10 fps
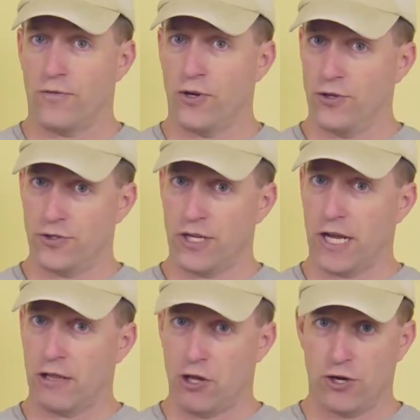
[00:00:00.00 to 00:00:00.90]
if you're using
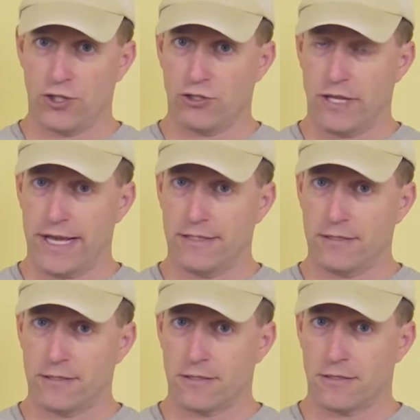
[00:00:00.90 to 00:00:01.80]
a larger
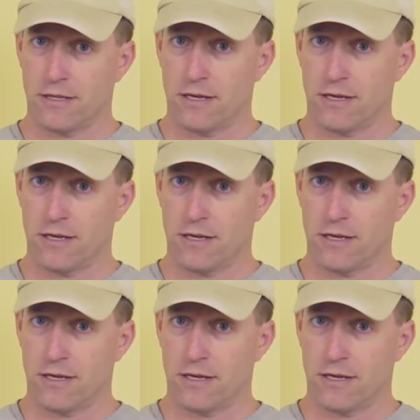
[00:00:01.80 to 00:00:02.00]
lens,